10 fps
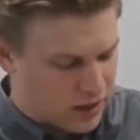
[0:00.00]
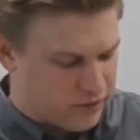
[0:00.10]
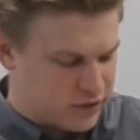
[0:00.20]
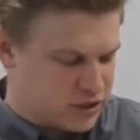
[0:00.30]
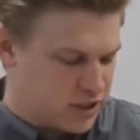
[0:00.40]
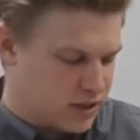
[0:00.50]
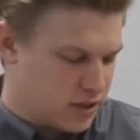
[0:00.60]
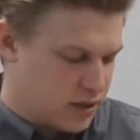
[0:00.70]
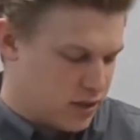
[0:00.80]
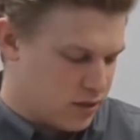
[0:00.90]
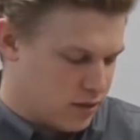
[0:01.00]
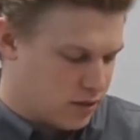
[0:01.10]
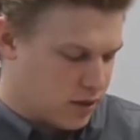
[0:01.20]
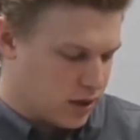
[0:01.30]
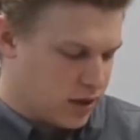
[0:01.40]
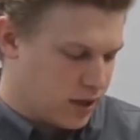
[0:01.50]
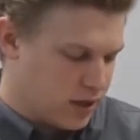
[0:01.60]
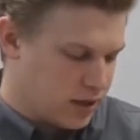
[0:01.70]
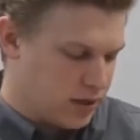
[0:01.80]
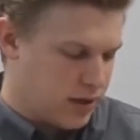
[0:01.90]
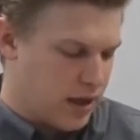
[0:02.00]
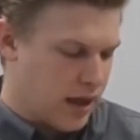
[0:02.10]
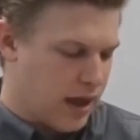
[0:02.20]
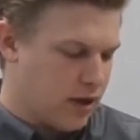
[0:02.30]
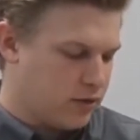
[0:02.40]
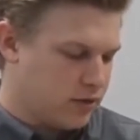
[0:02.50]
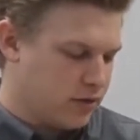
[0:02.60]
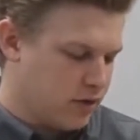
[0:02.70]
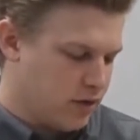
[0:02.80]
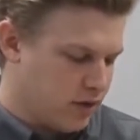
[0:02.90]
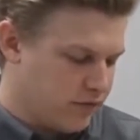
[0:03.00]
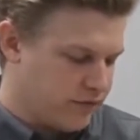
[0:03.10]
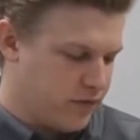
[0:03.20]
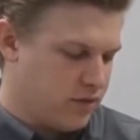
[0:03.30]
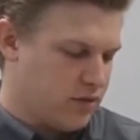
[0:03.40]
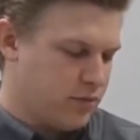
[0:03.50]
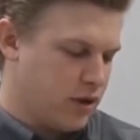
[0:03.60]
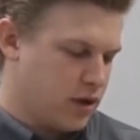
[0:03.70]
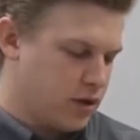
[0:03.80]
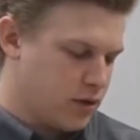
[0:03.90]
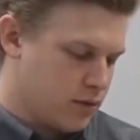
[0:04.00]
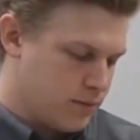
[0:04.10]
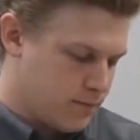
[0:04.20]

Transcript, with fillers: leveraging the lug kit out of the breaker.